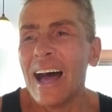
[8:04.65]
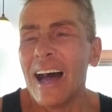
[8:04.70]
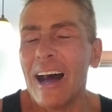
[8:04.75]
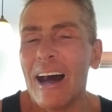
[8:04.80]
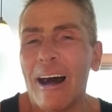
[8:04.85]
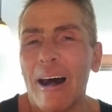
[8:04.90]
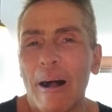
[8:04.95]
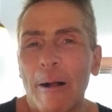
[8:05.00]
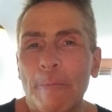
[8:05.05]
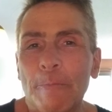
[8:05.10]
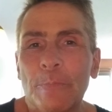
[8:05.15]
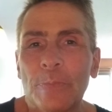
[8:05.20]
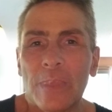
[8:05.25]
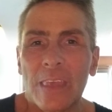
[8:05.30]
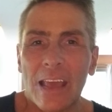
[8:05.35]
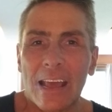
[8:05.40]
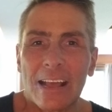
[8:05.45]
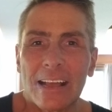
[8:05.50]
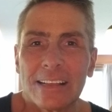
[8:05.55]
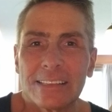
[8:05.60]

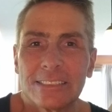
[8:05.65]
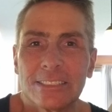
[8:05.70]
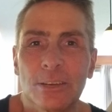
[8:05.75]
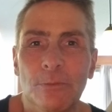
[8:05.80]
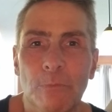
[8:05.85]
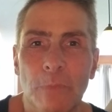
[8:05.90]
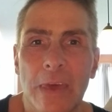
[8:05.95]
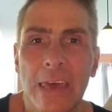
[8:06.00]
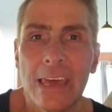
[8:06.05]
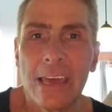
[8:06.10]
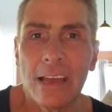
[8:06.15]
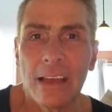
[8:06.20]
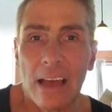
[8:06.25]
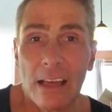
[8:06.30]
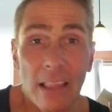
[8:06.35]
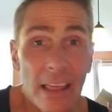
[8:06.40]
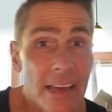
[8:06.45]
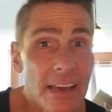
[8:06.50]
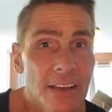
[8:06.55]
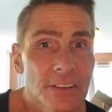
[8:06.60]
To me,
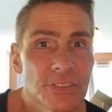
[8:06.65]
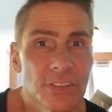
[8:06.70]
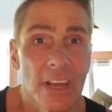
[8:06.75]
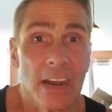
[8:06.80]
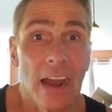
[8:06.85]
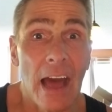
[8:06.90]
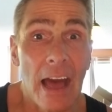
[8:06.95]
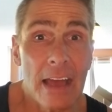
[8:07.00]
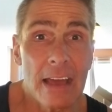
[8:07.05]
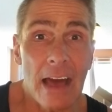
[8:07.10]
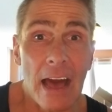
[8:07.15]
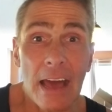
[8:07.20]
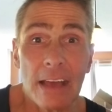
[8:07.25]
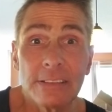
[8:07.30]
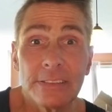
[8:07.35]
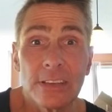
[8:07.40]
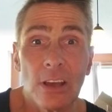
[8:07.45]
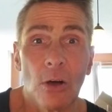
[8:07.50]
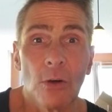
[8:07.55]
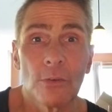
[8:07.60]
like I said, I
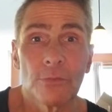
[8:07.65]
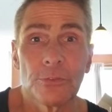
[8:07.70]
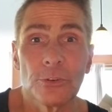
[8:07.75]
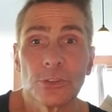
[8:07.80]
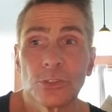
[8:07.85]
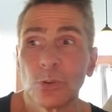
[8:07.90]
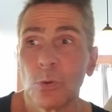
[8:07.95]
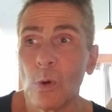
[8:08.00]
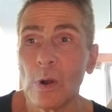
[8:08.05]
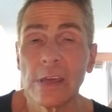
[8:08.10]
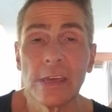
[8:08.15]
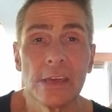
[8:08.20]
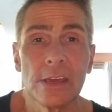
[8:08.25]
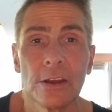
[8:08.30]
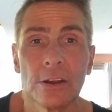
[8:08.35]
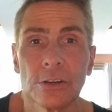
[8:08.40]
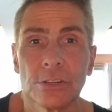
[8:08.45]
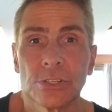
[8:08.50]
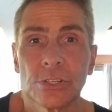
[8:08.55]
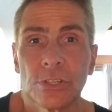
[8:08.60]
dealt for 20
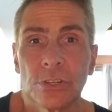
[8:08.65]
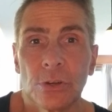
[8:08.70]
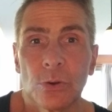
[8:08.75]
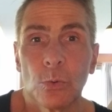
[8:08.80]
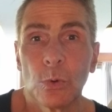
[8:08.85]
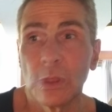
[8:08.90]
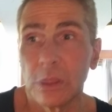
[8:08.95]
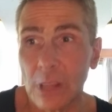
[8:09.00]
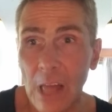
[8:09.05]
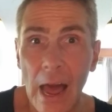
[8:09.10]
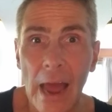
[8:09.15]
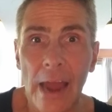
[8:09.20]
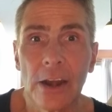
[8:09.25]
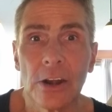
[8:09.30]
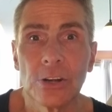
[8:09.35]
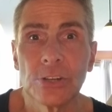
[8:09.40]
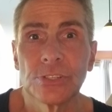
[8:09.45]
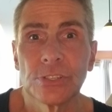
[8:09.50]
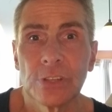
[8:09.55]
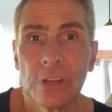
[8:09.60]
years with
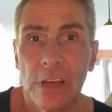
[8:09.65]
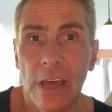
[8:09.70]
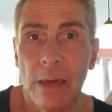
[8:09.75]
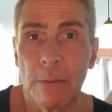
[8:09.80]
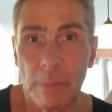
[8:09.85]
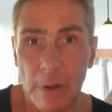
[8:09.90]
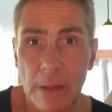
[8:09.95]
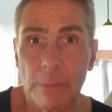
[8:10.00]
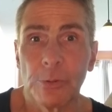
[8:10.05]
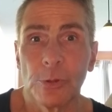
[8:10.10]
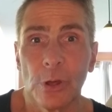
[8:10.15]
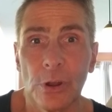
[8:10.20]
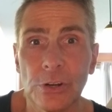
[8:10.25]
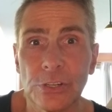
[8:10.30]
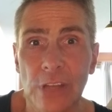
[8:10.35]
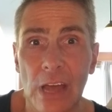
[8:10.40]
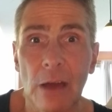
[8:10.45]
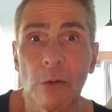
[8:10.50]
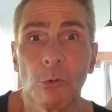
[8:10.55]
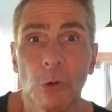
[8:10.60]
liars and
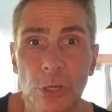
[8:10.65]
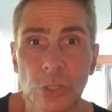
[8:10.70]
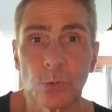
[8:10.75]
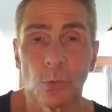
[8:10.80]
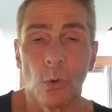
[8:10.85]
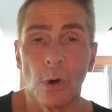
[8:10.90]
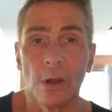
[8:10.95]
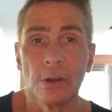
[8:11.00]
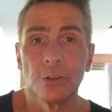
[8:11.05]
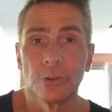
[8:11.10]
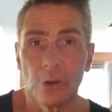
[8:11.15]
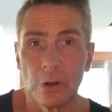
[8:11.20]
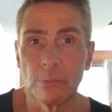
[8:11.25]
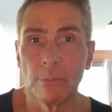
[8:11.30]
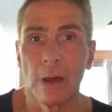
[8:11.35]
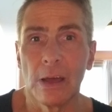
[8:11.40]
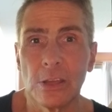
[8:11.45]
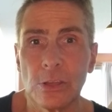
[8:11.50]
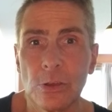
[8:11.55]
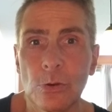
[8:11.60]
manipulators. I was one during
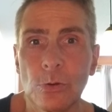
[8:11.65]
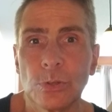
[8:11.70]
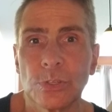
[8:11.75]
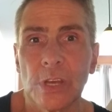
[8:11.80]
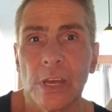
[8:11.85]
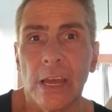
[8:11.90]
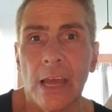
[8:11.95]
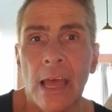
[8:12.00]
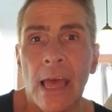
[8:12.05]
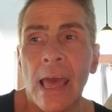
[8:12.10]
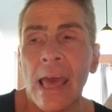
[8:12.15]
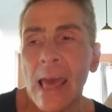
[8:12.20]
my using.